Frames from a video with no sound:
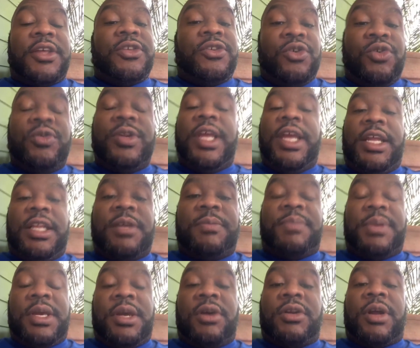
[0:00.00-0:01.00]
You need to
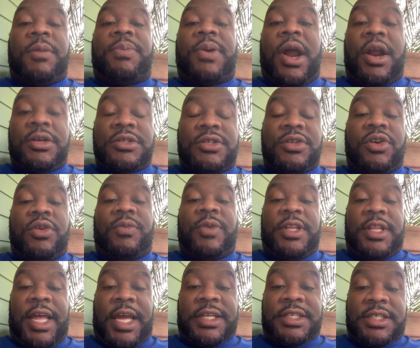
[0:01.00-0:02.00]
build a personal
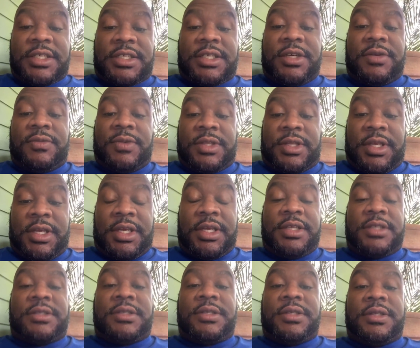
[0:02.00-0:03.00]
relationship with
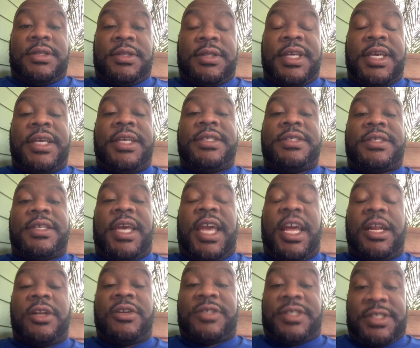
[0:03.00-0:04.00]
these
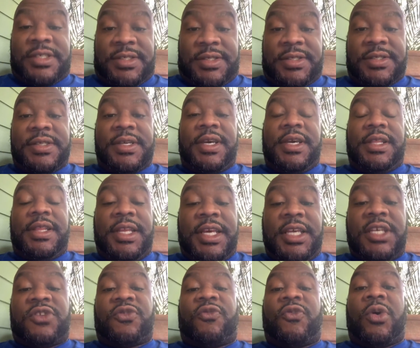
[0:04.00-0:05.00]
energies,
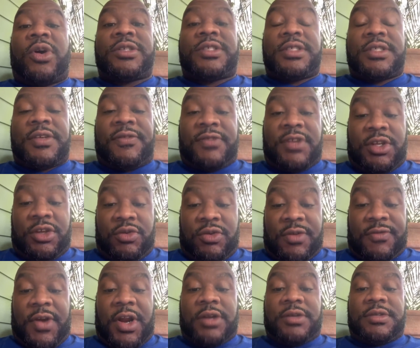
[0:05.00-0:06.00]
these forces of the
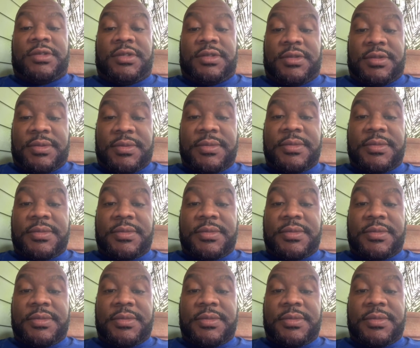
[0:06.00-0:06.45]
universe.